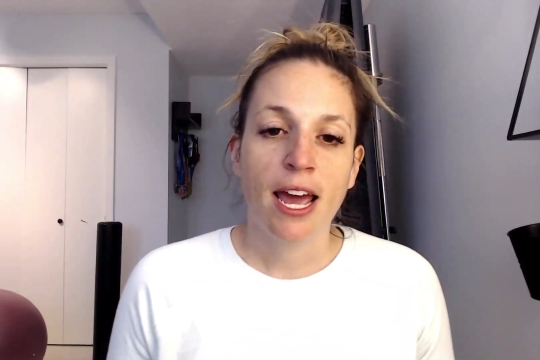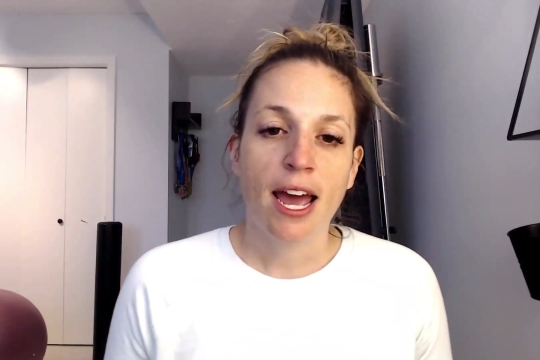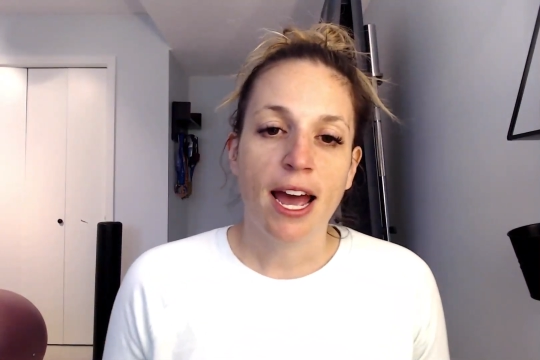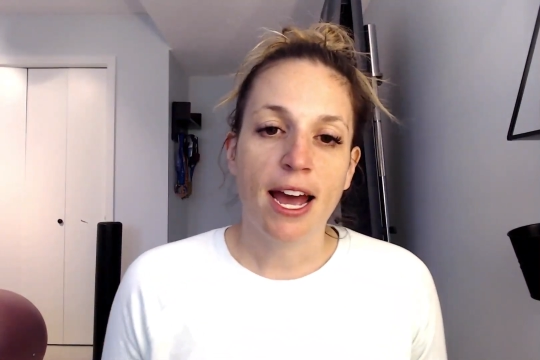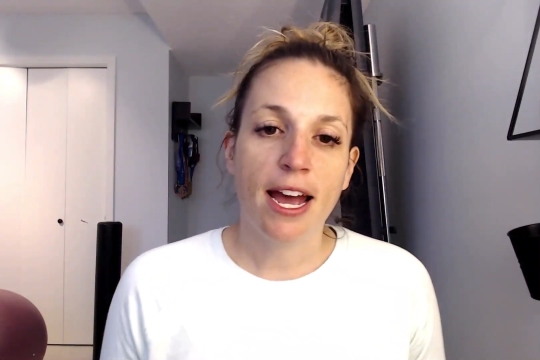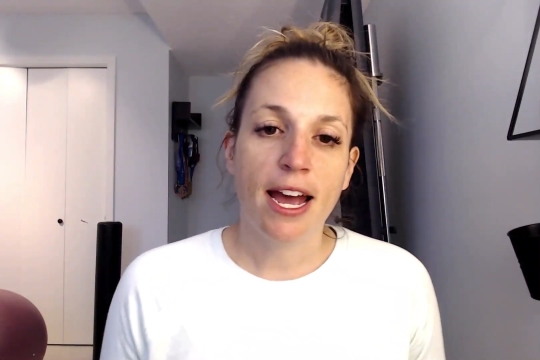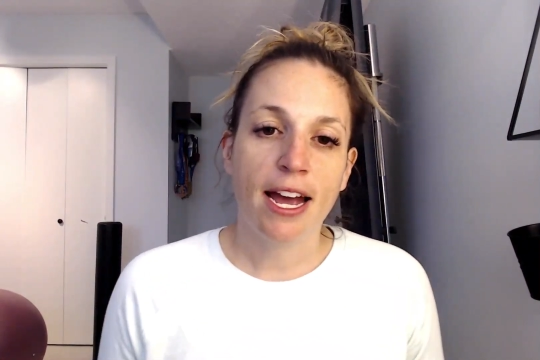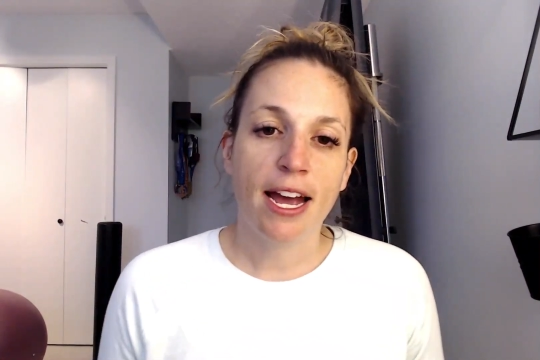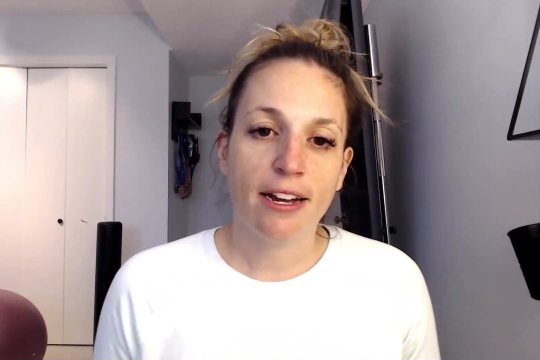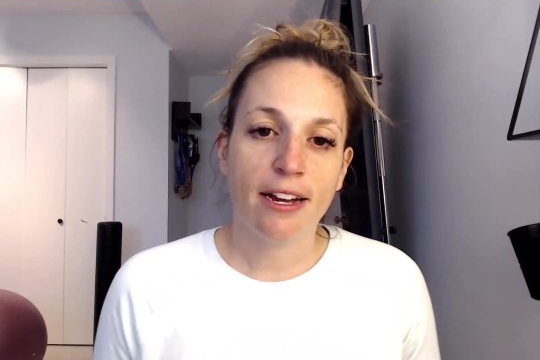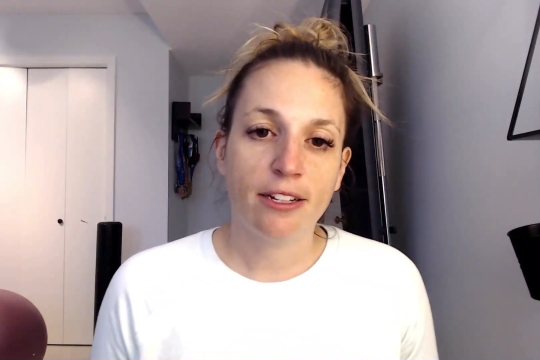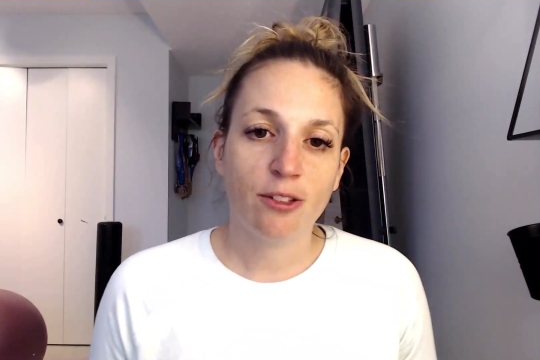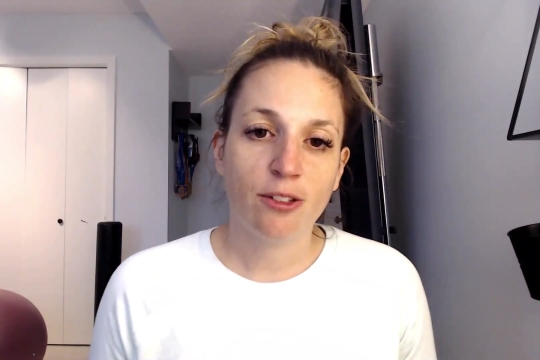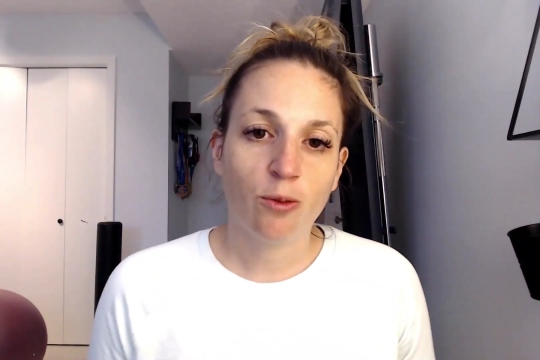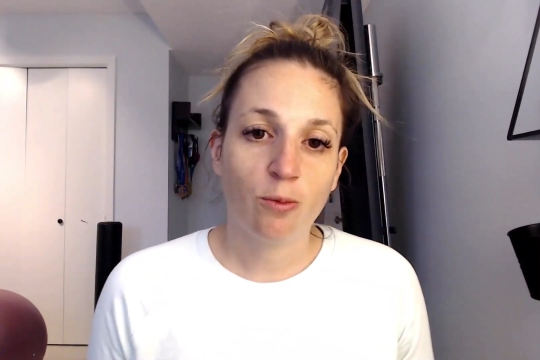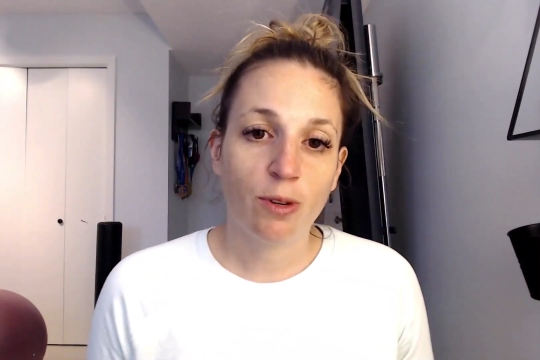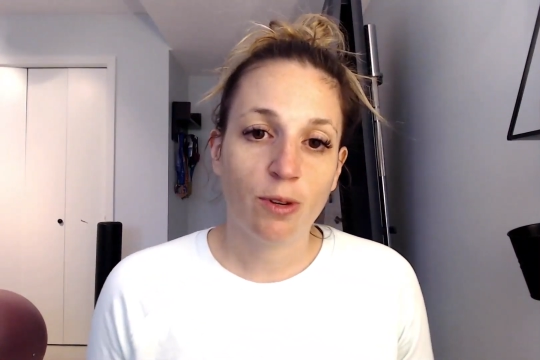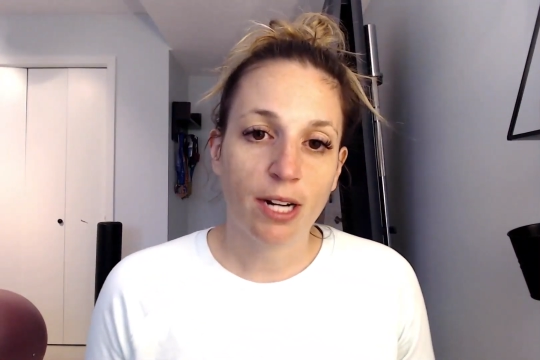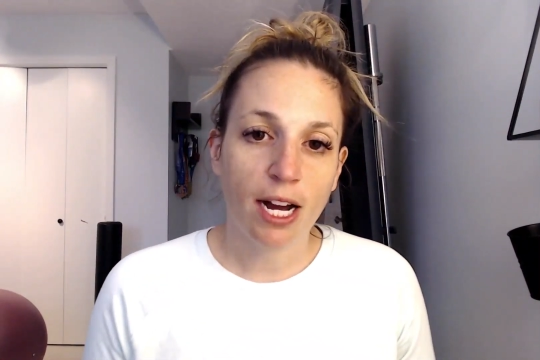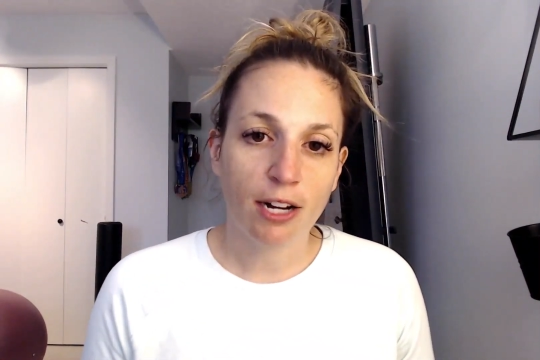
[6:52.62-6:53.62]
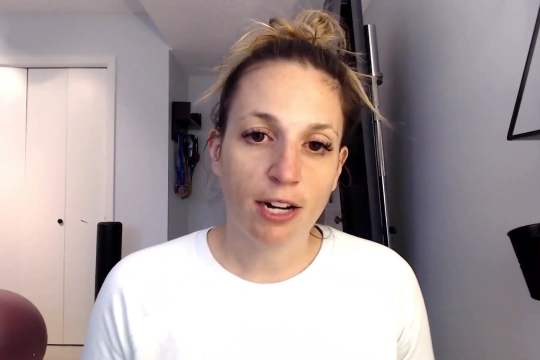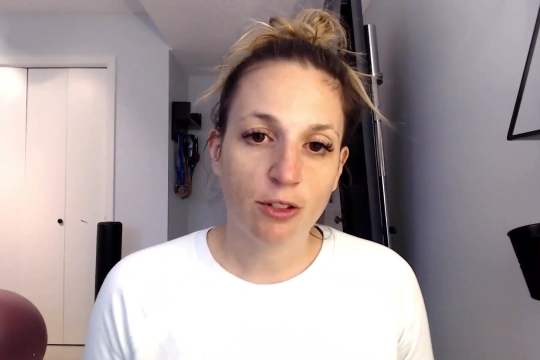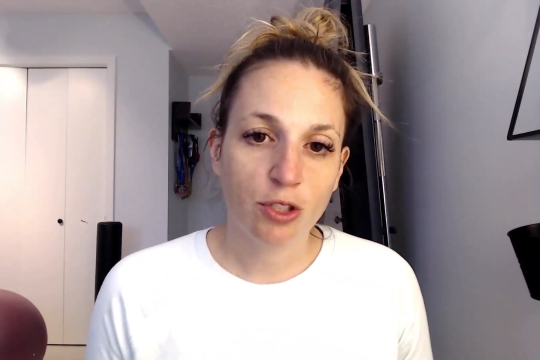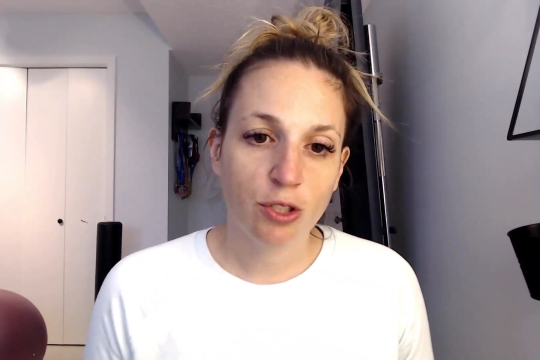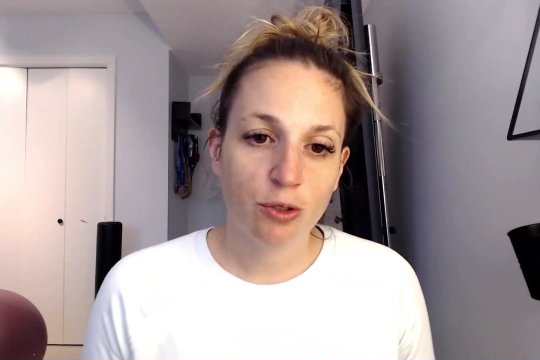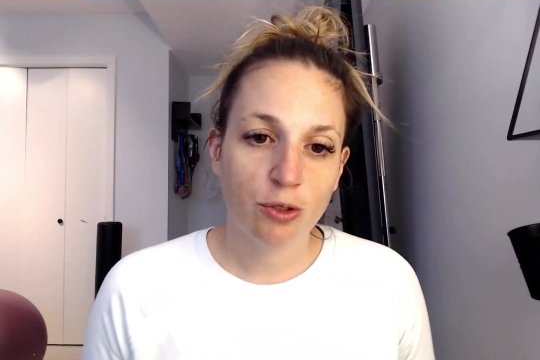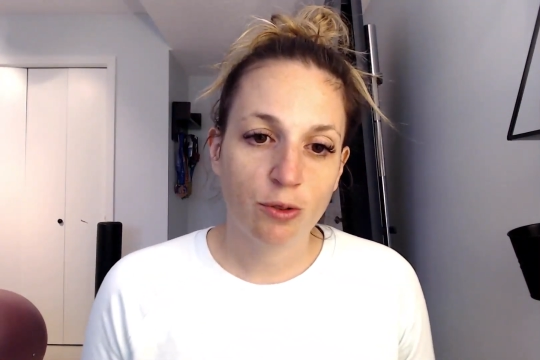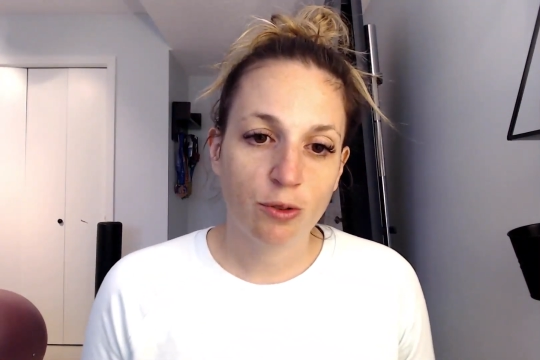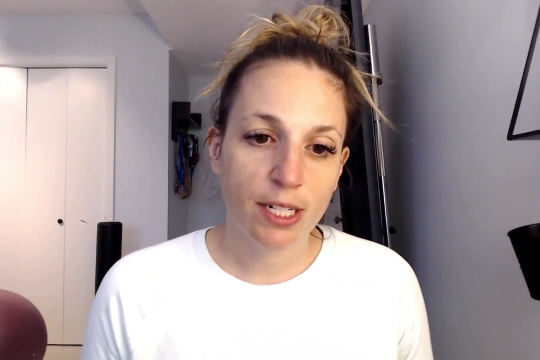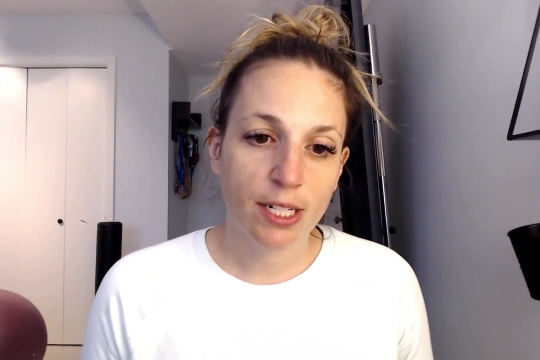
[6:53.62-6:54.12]
And what I'll
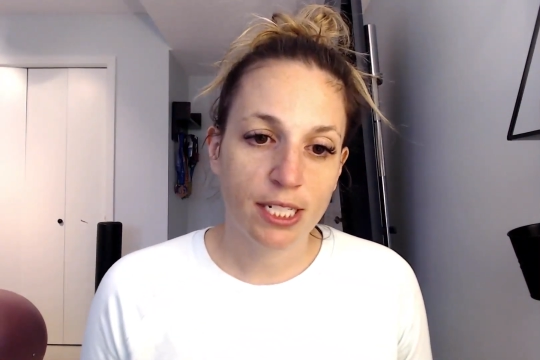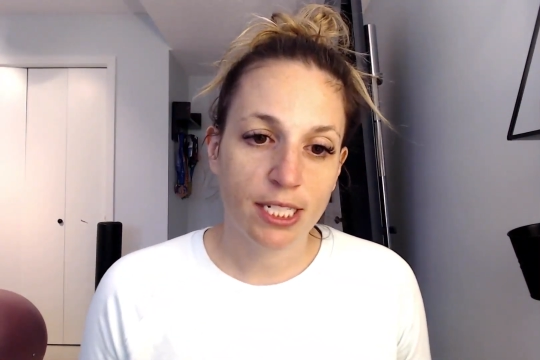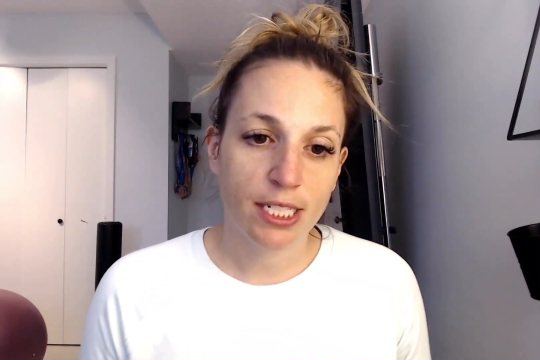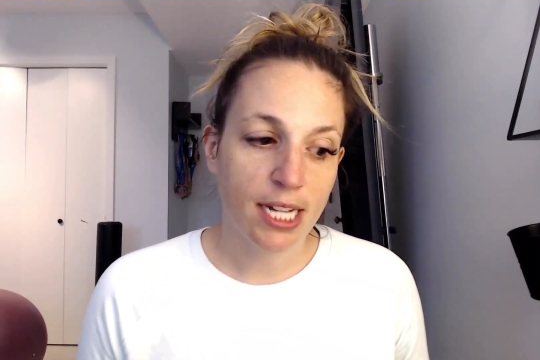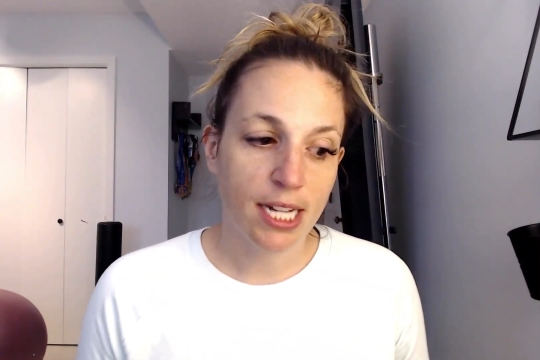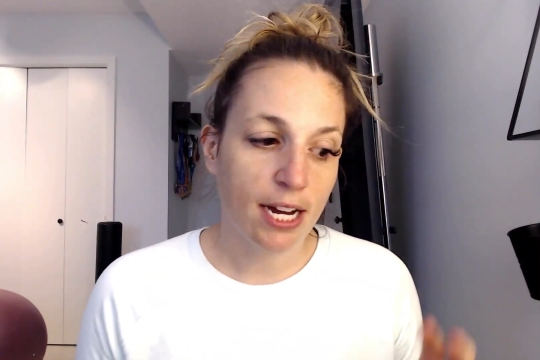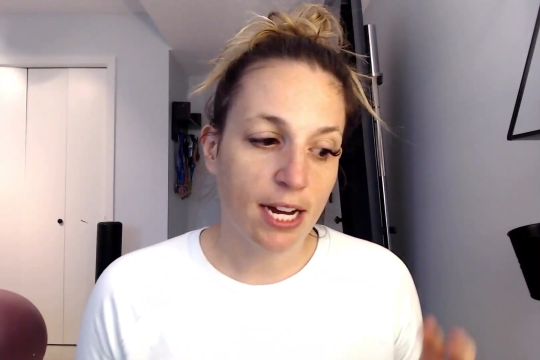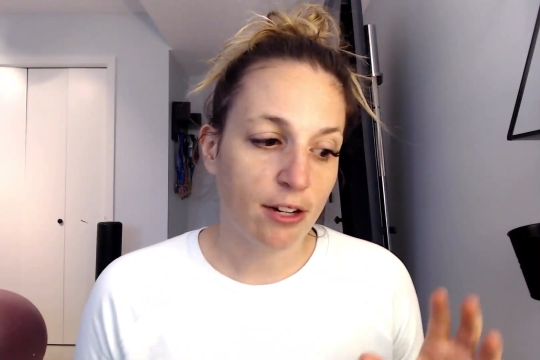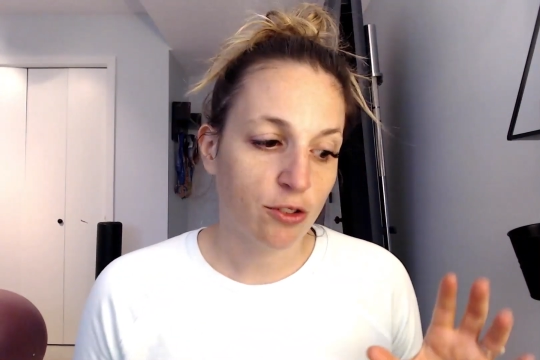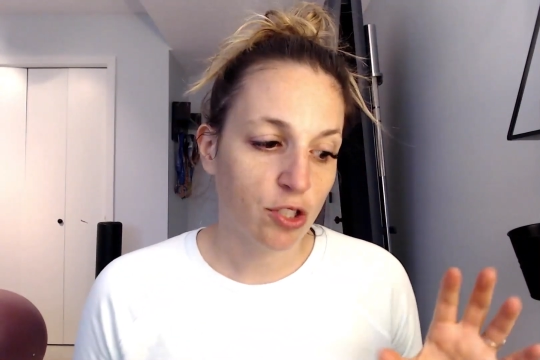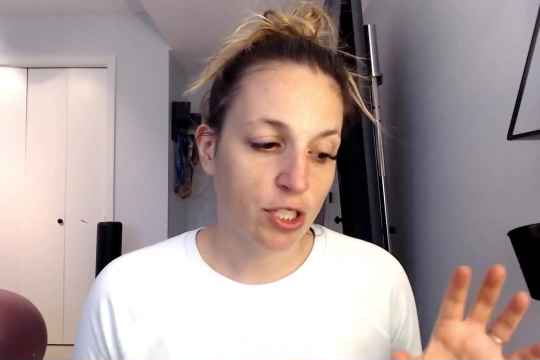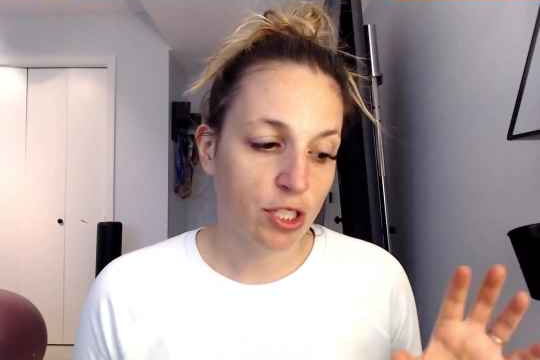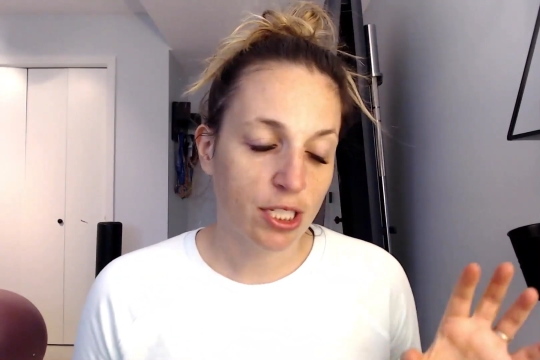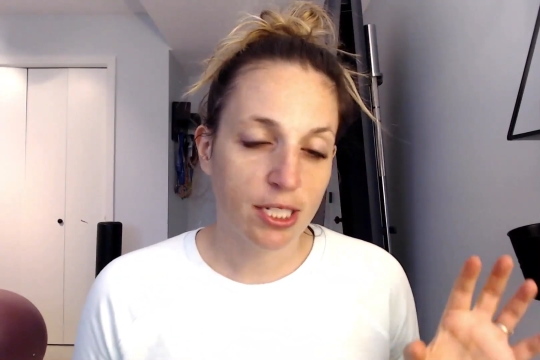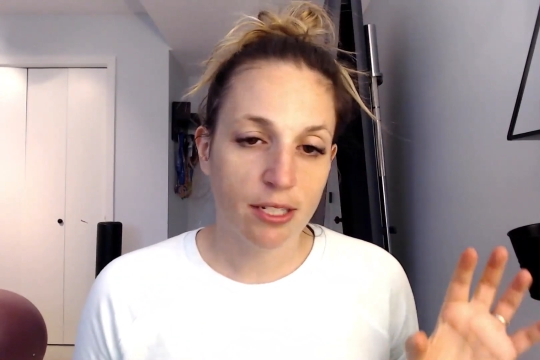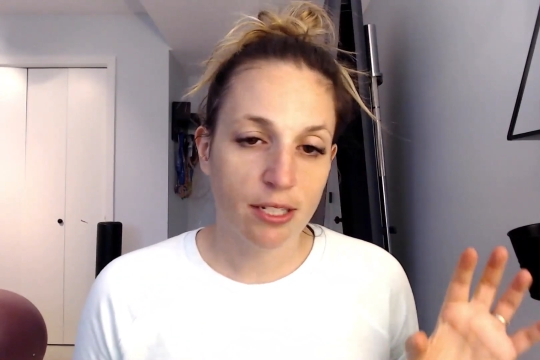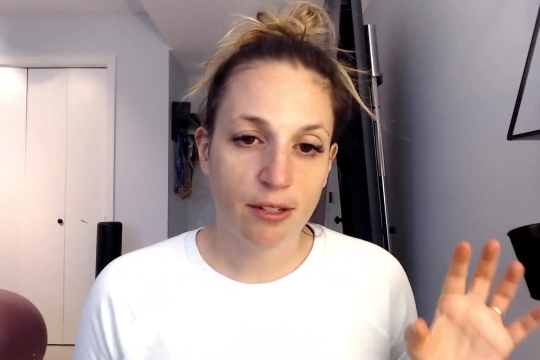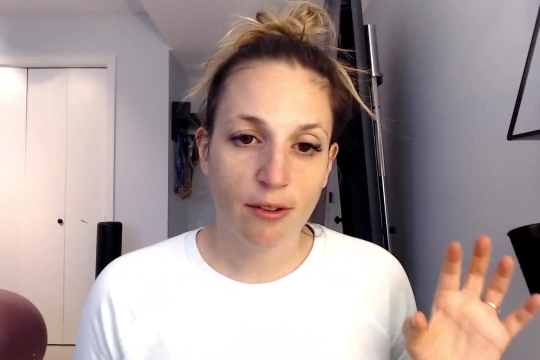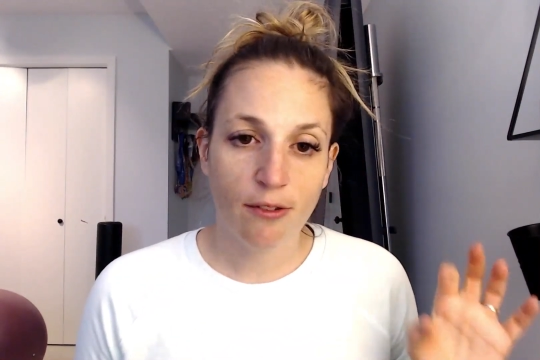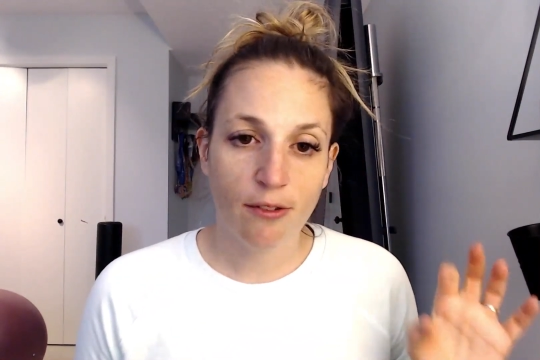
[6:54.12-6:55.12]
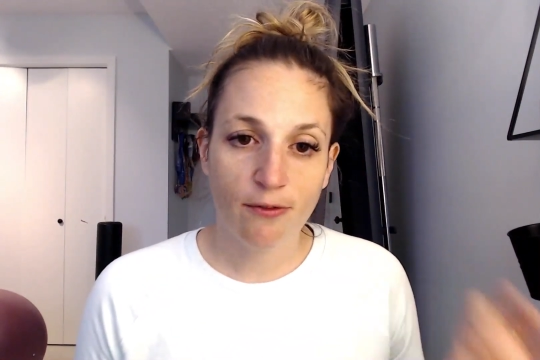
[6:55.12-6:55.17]
do is I'll just